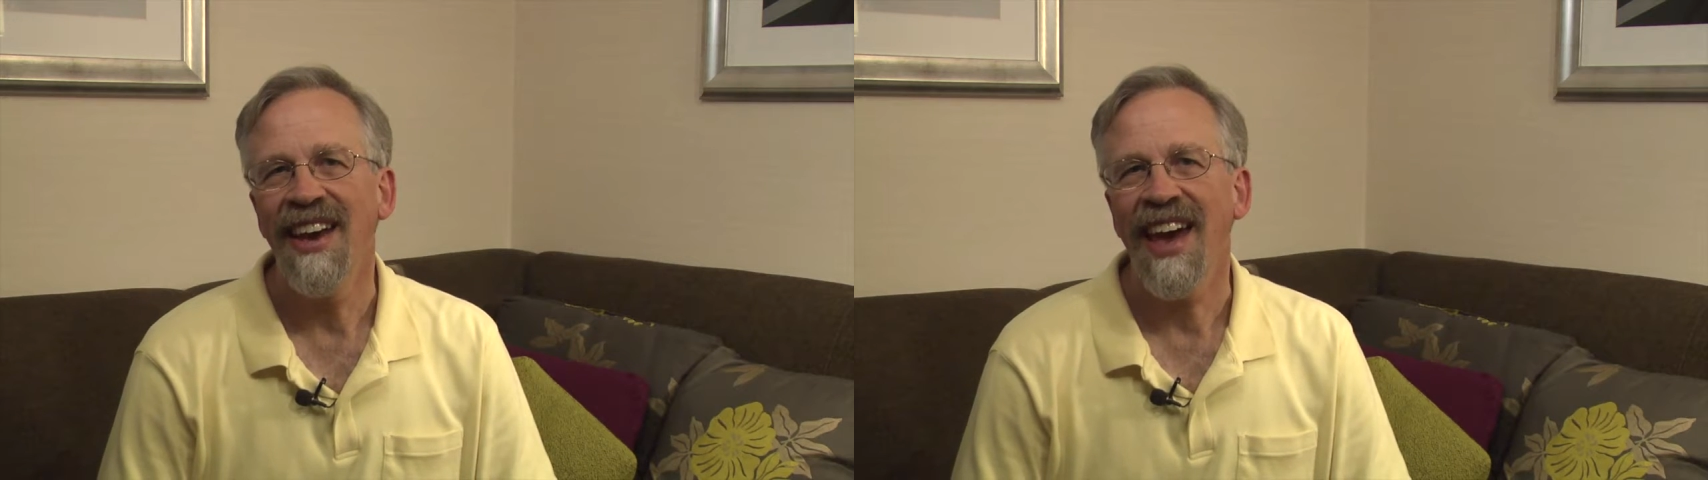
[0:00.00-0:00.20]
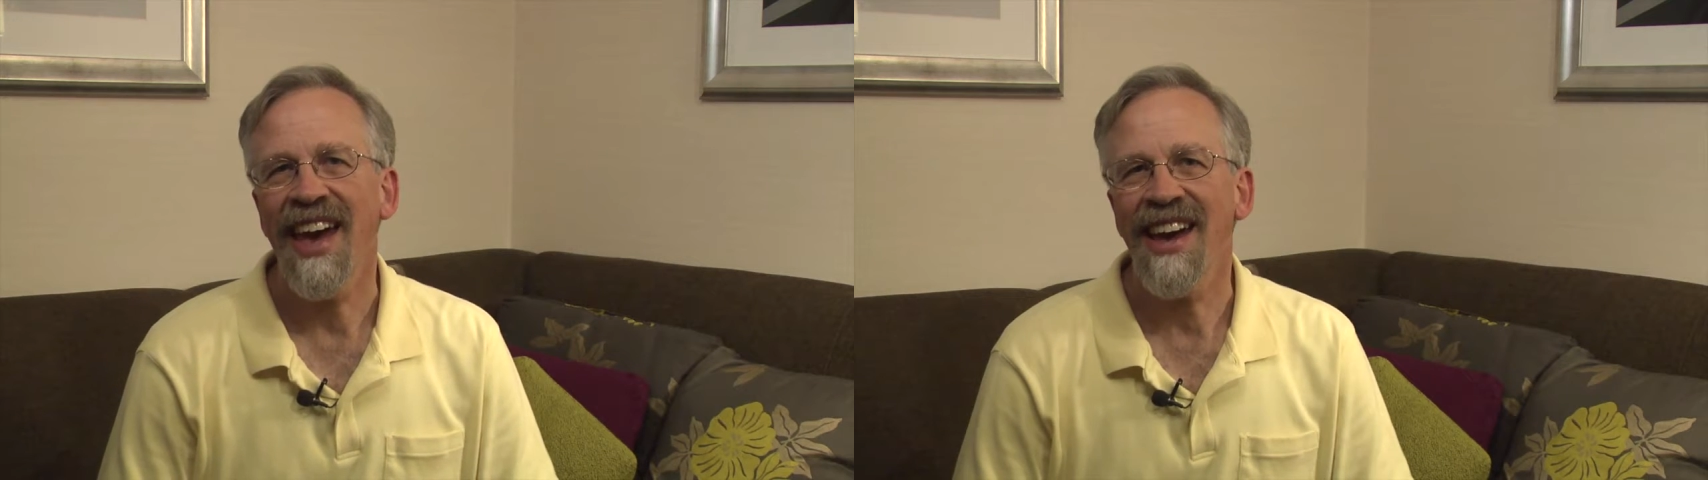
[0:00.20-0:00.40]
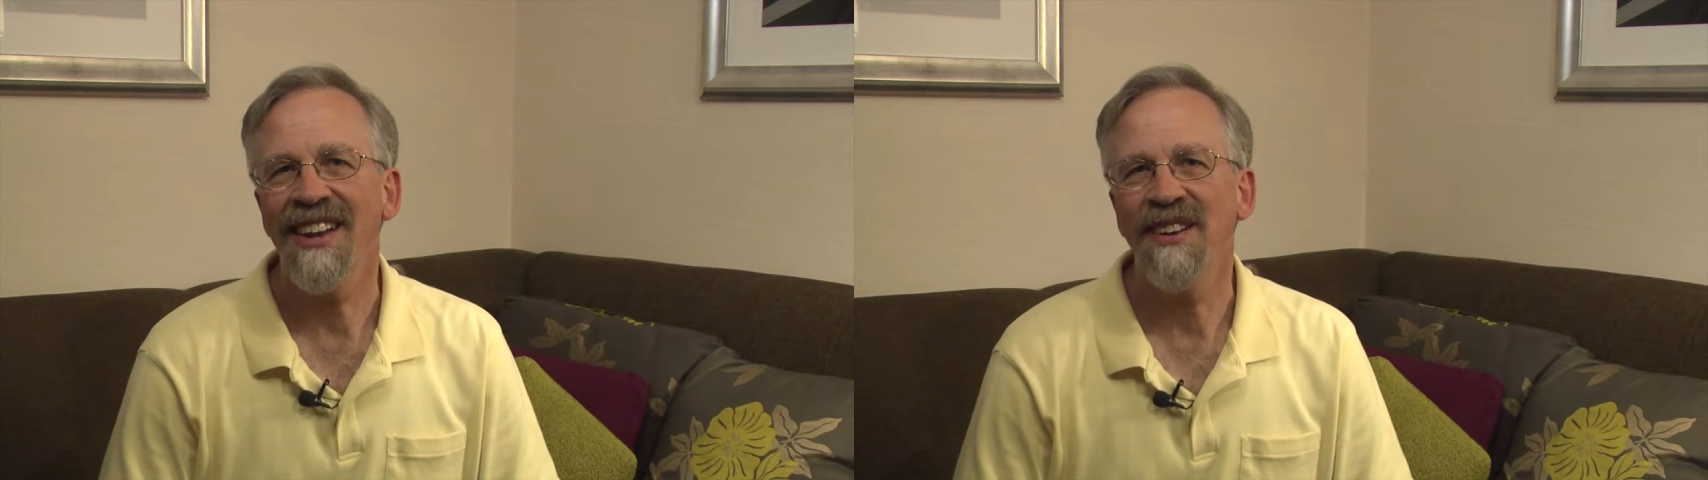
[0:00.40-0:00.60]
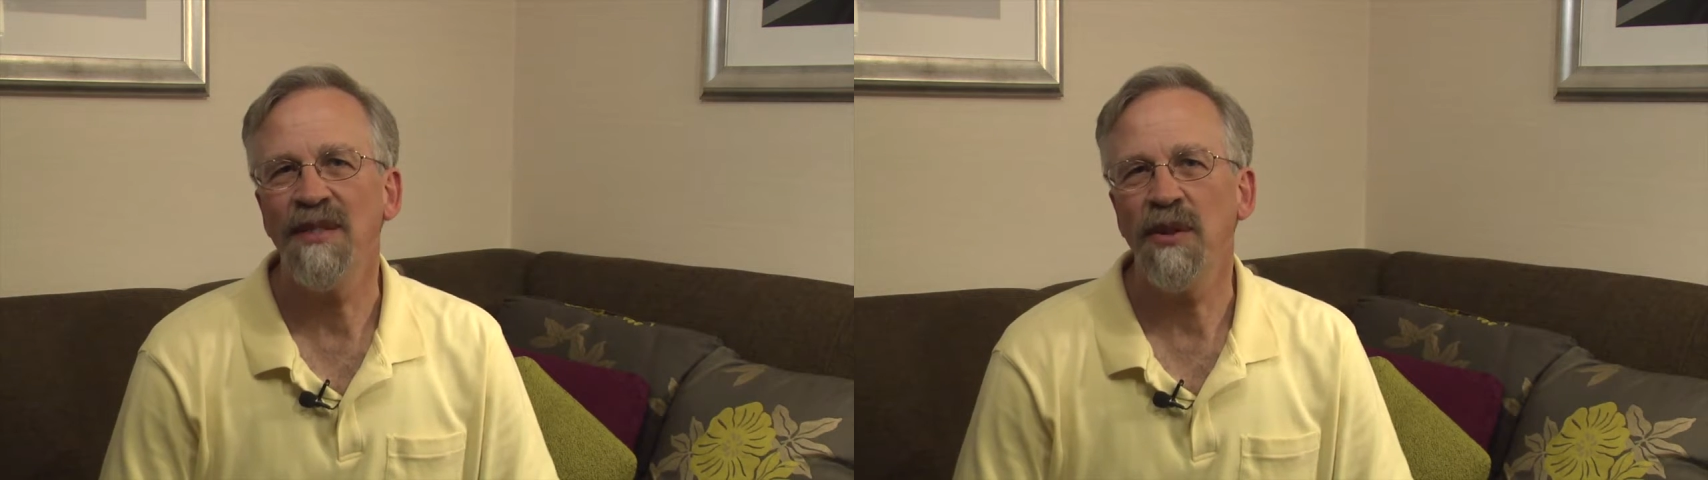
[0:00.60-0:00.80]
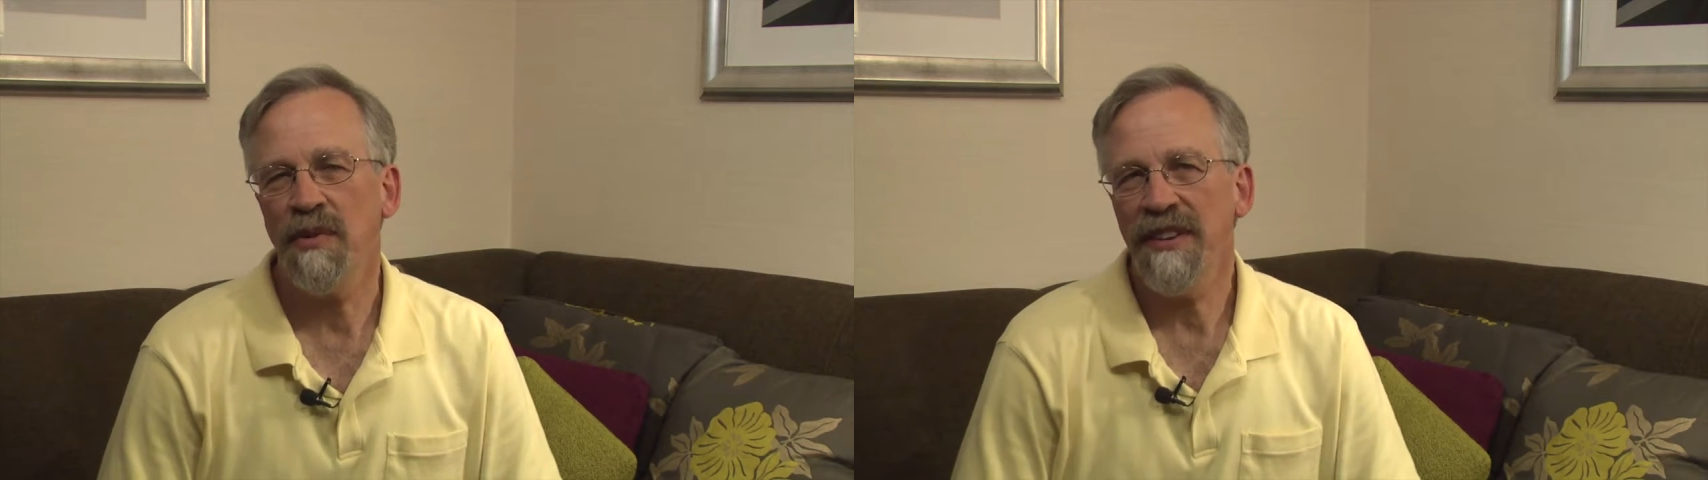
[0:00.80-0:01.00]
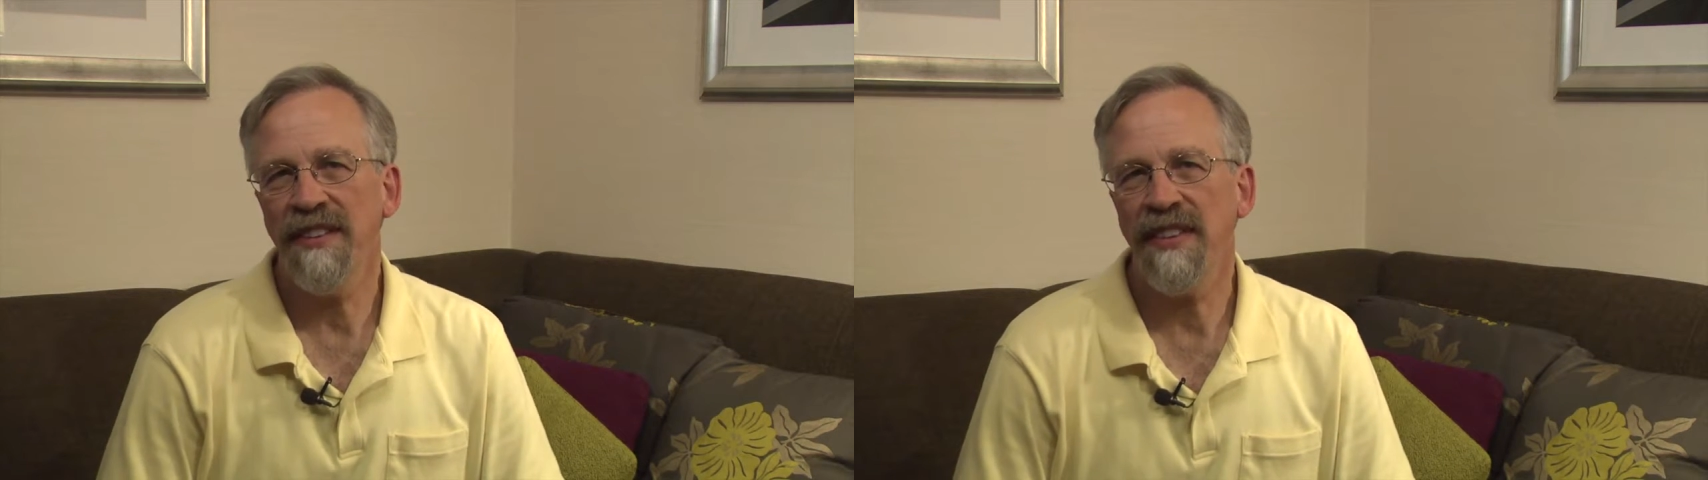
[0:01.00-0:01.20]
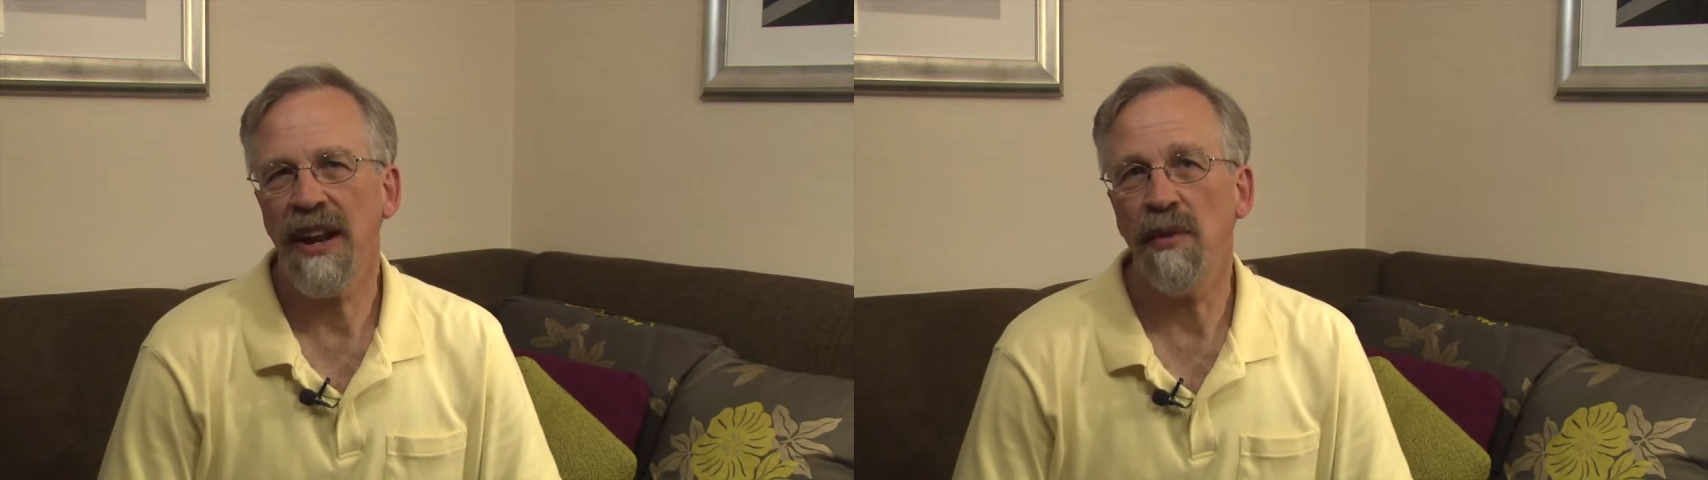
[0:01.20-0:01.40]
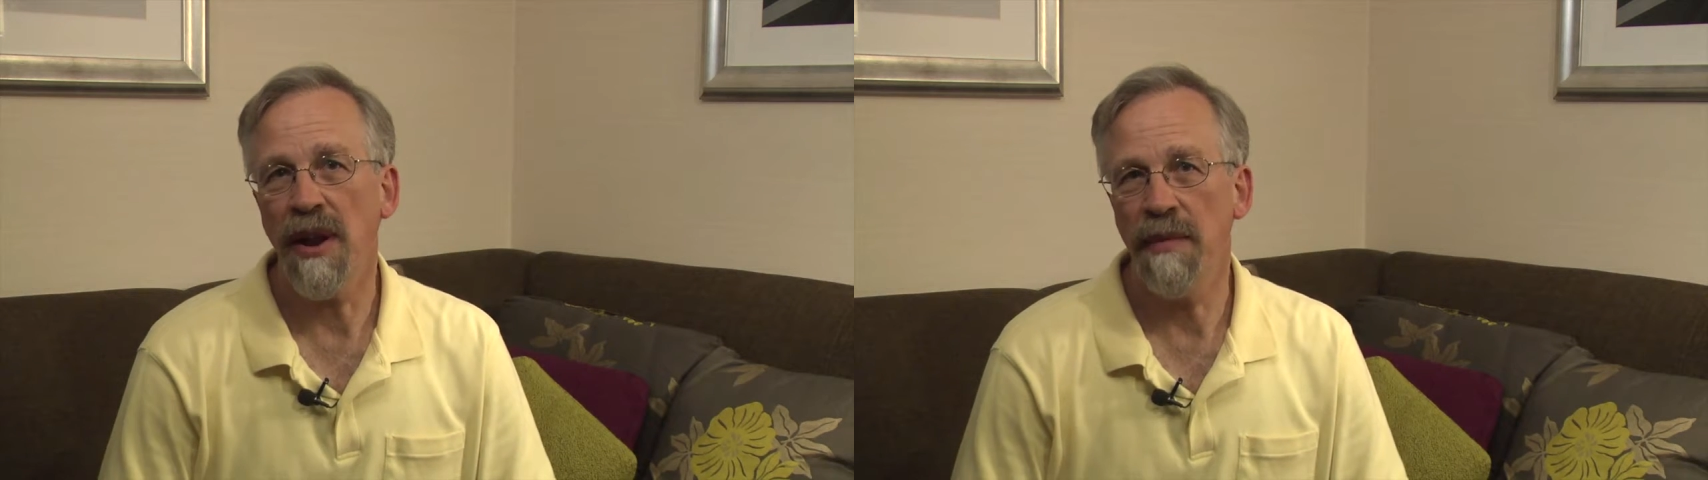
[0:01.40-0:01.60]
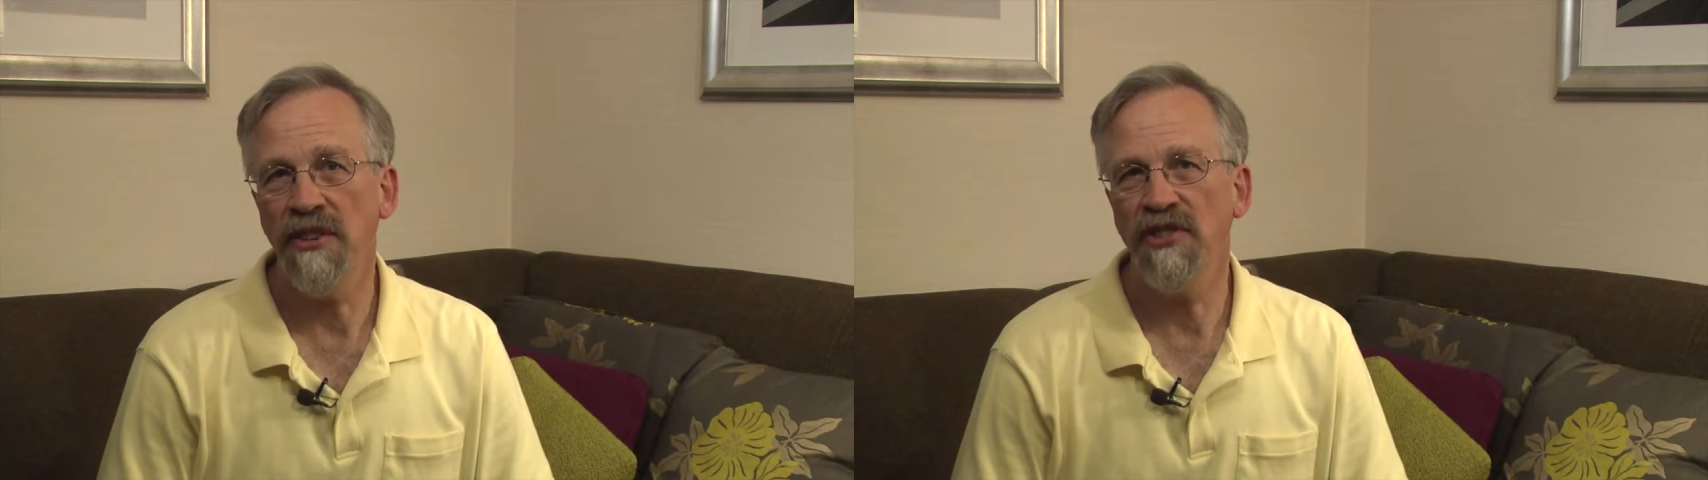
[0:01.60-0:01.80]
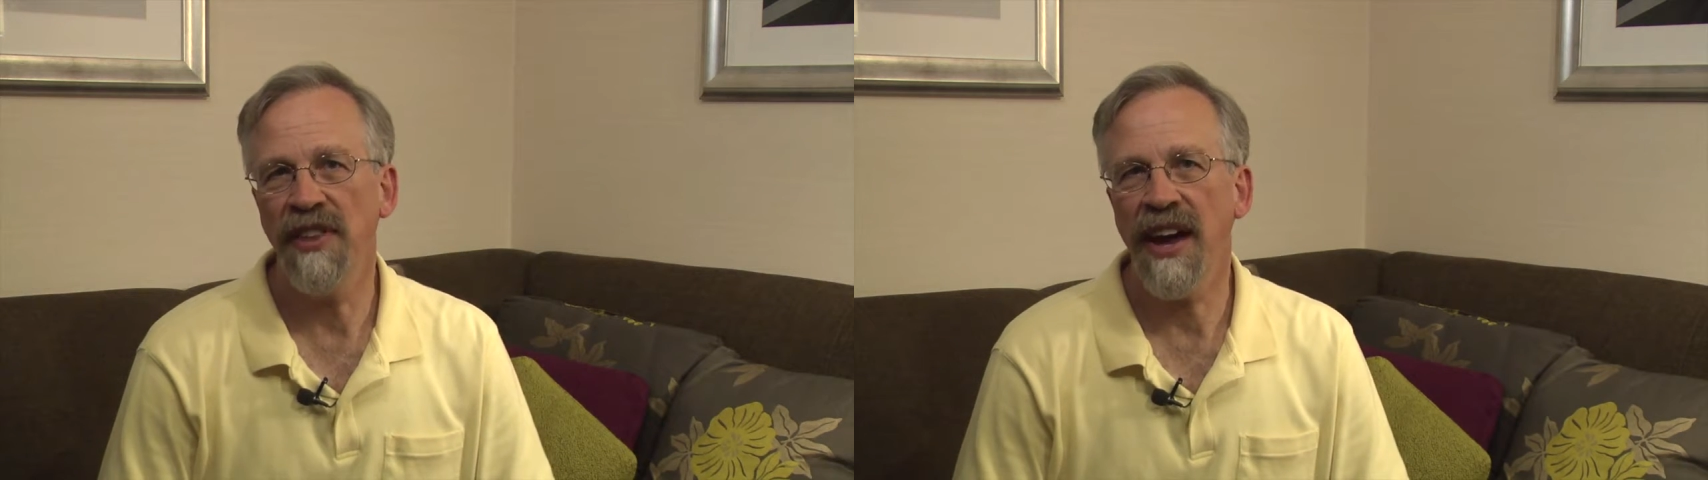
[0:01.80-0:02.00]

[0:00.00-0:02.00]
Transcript: And the reason that I want to mention